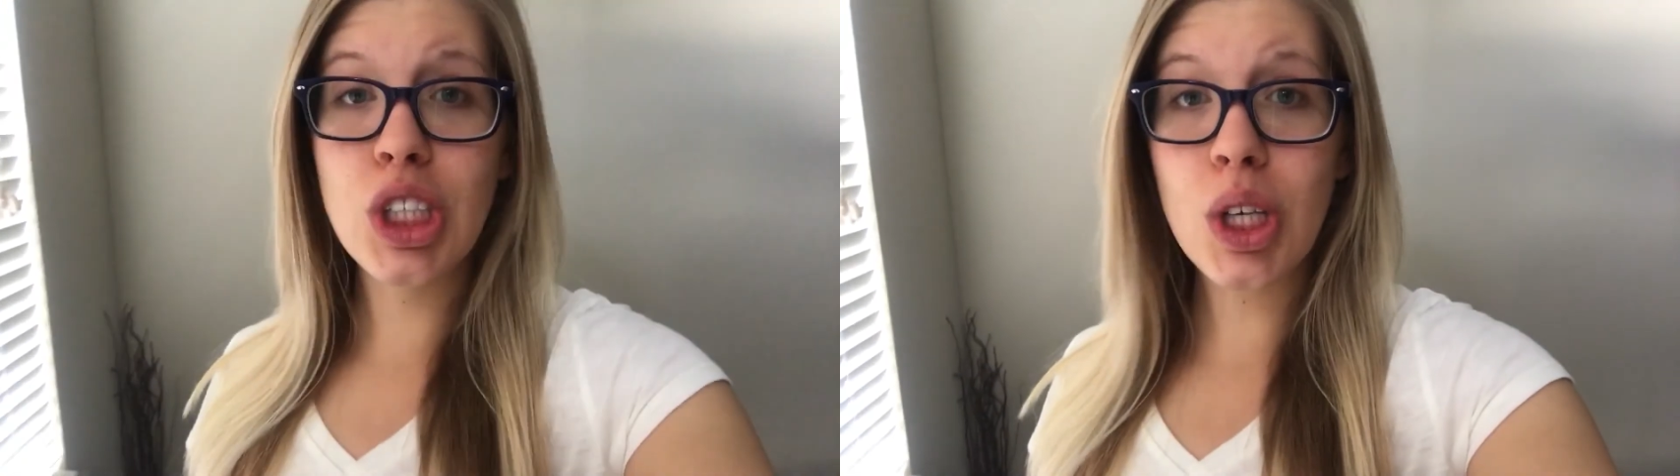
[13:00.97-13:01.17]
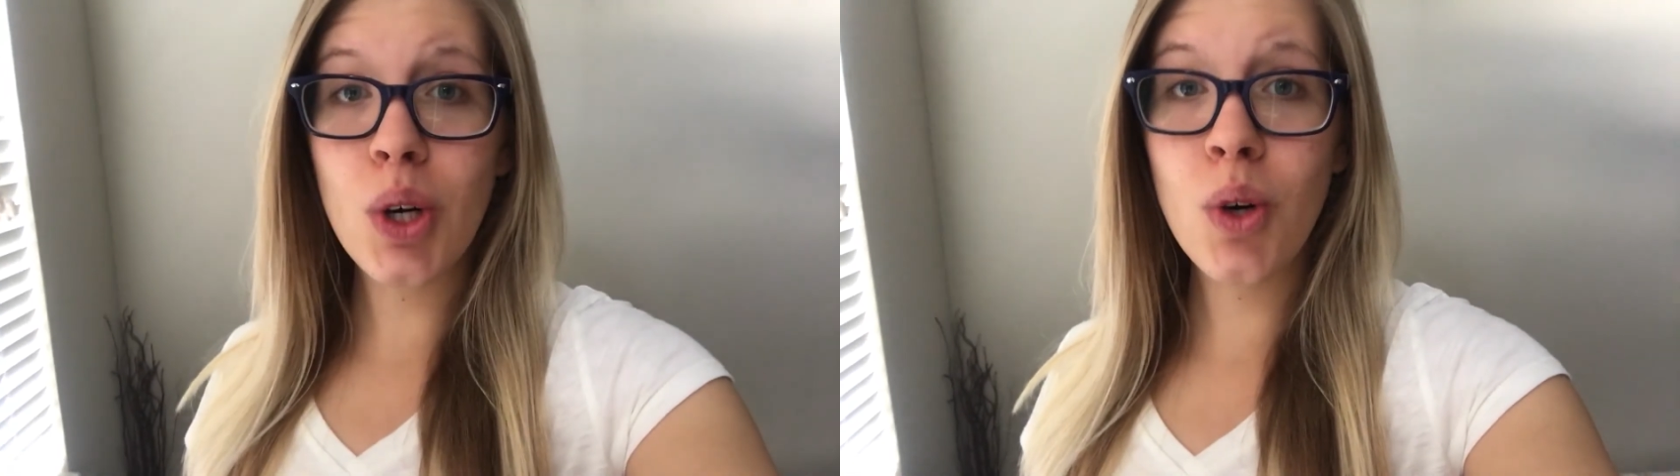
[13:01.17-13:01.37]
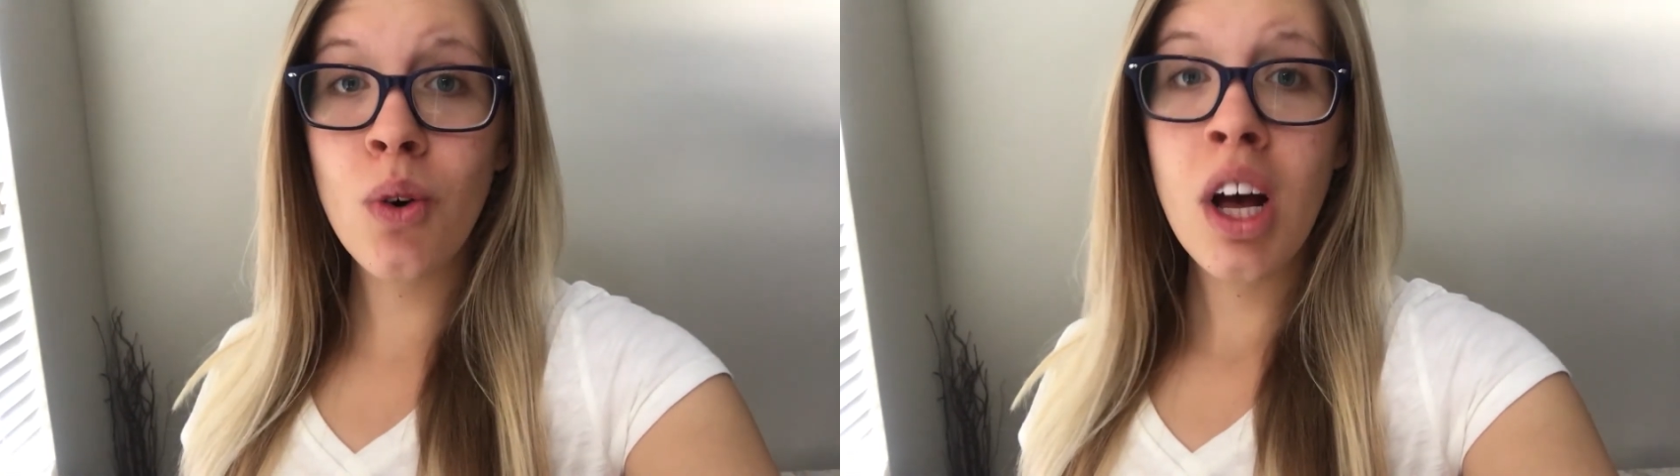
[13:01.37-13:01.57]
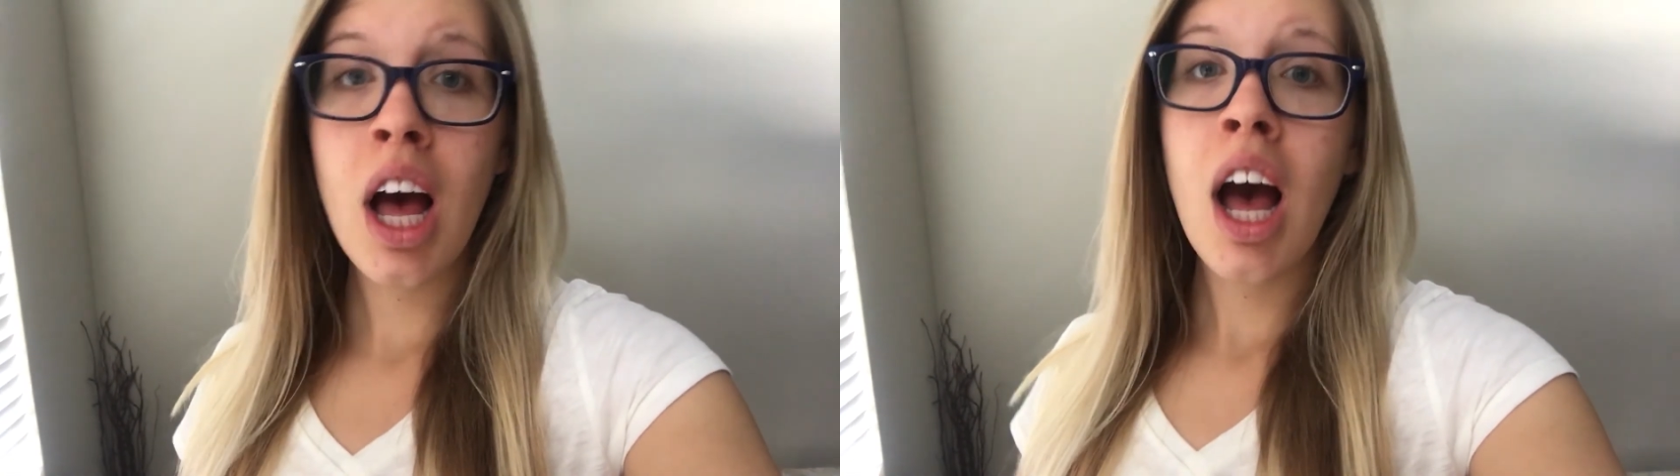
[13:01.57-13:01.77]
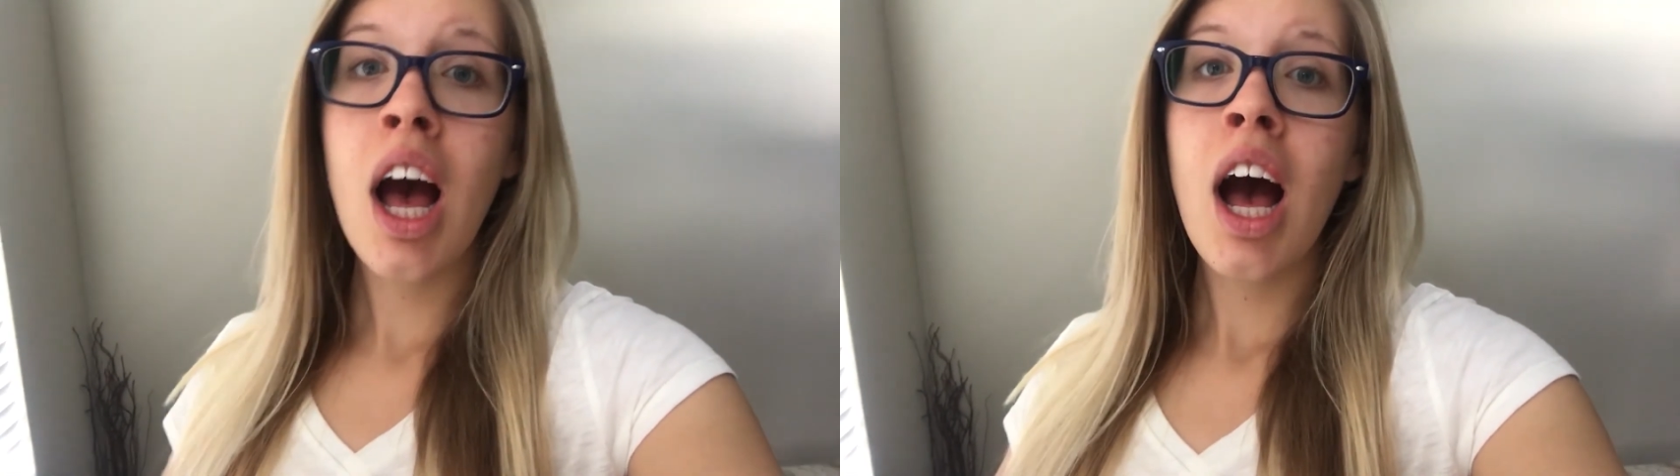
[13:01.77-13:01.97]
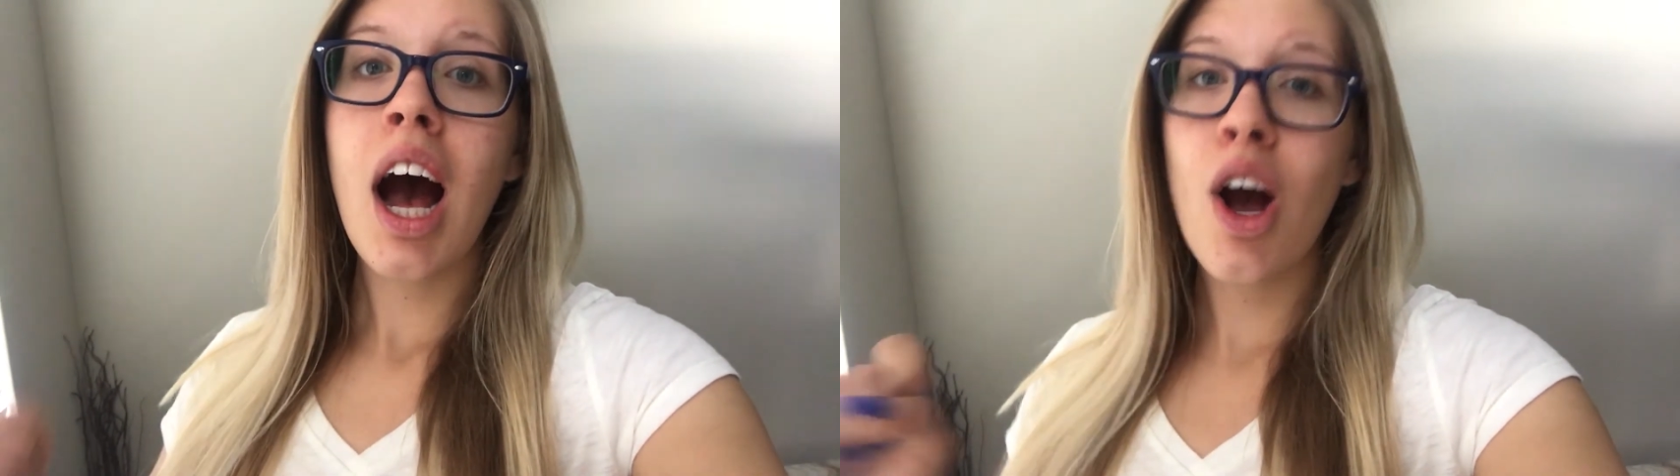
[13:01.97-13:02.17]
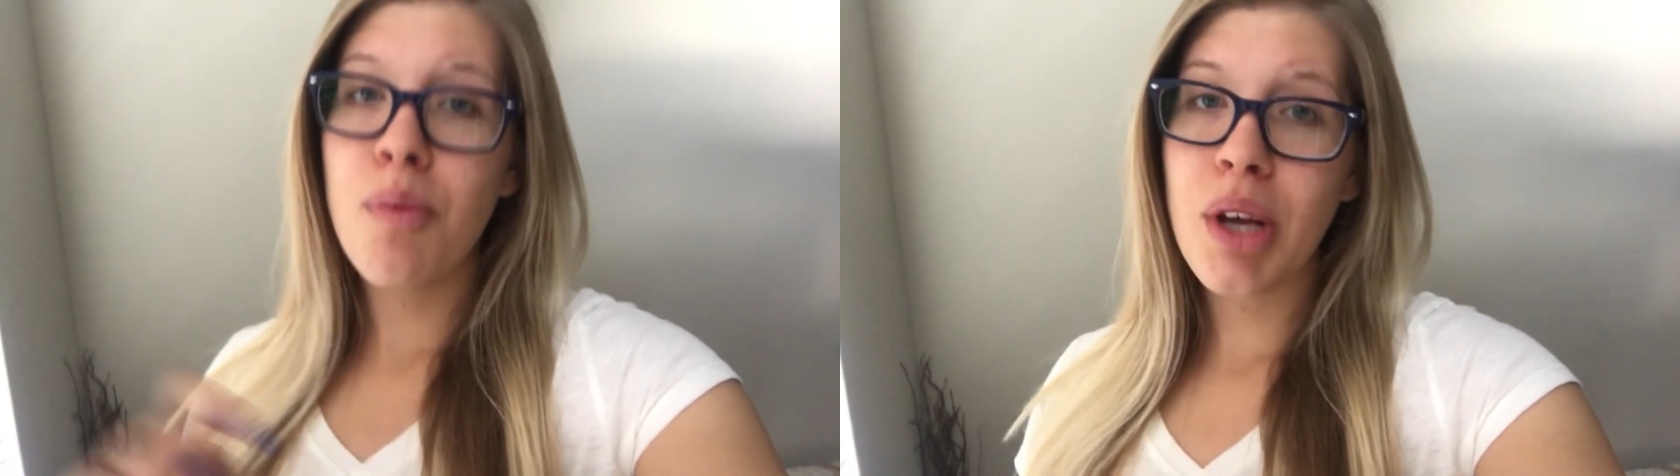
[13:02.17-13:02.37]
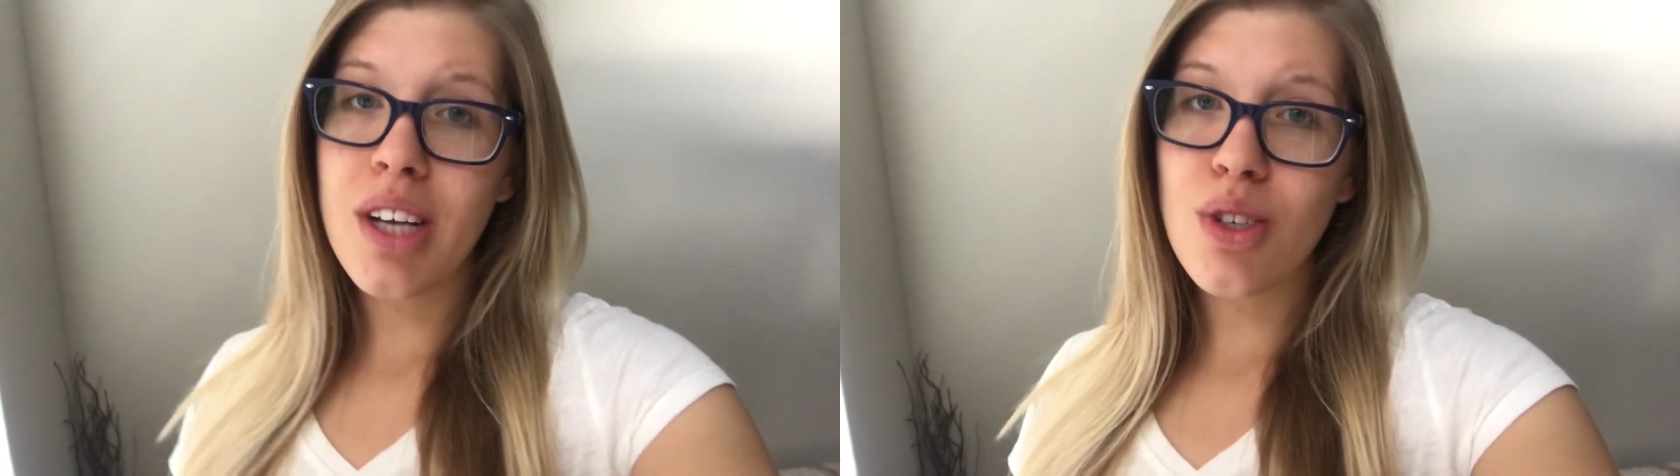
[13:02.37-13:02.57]
So I
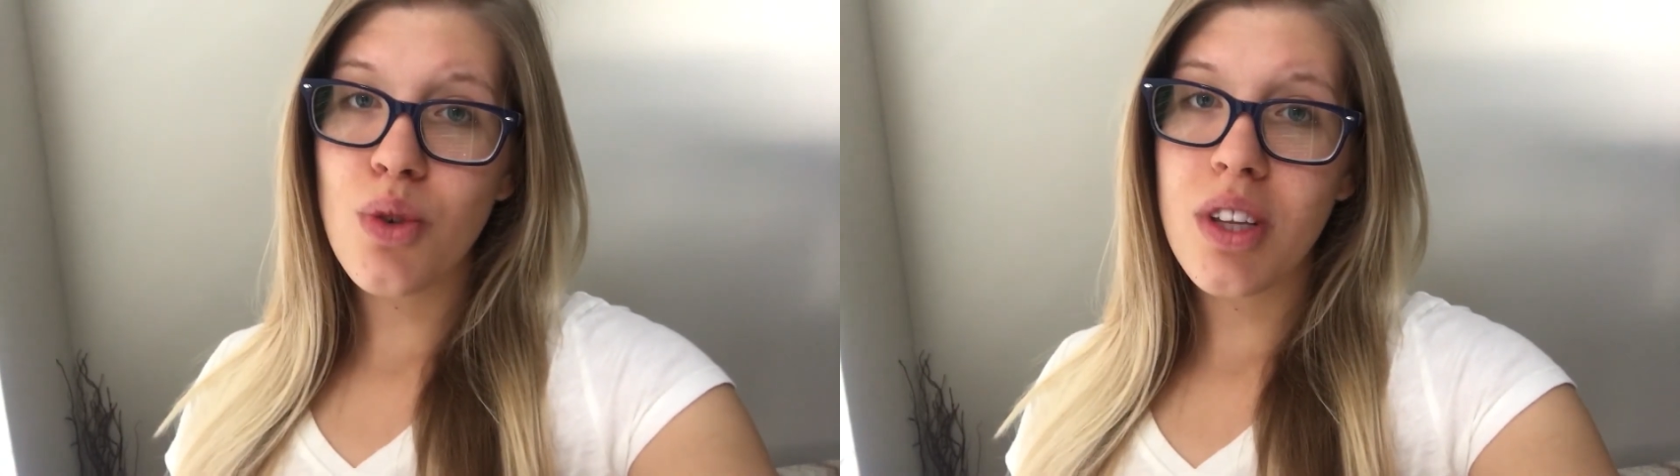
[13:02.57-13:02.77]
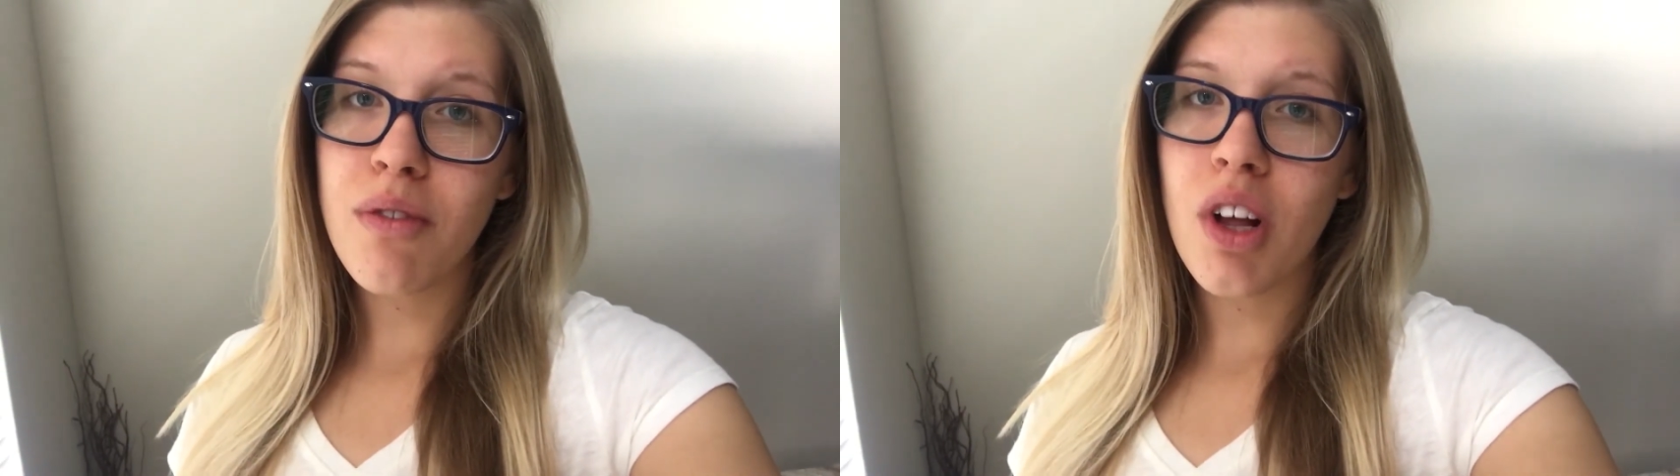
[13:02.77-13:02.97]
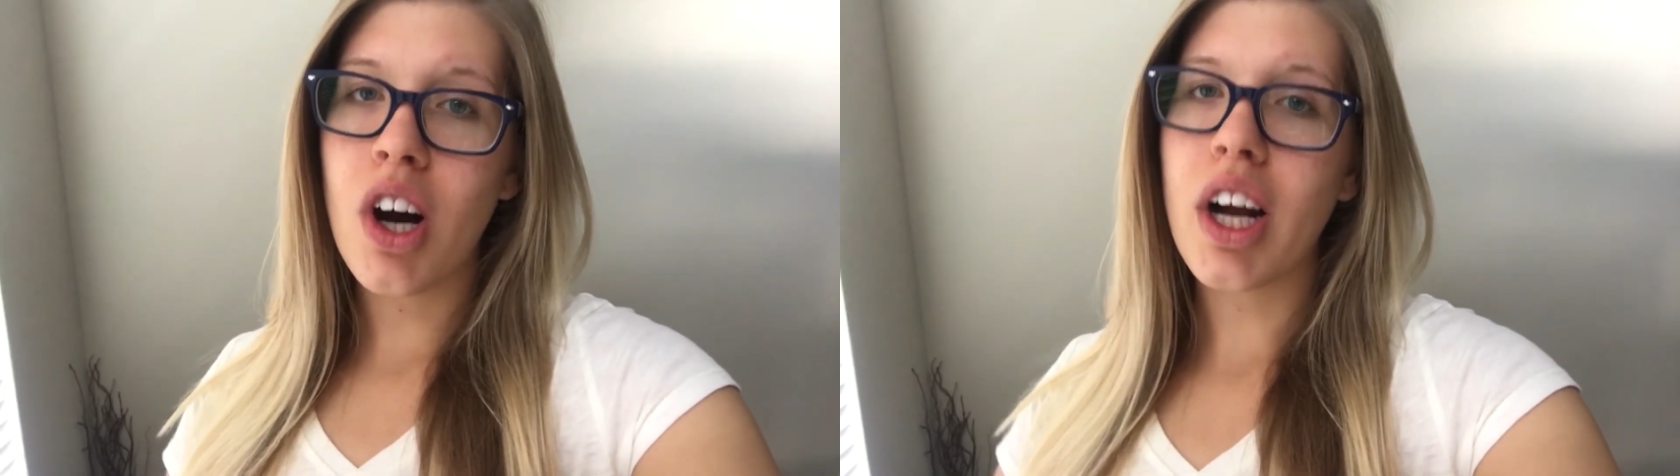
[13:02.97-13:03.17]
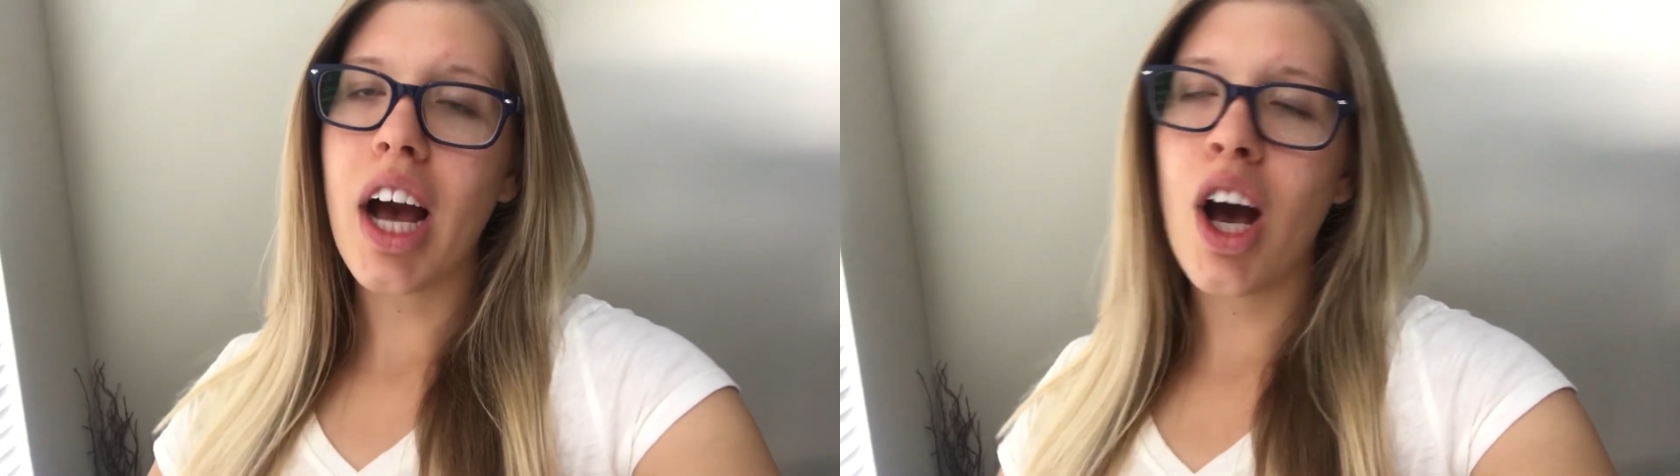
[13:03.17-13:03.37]
hope you guys enjoyed the vlog.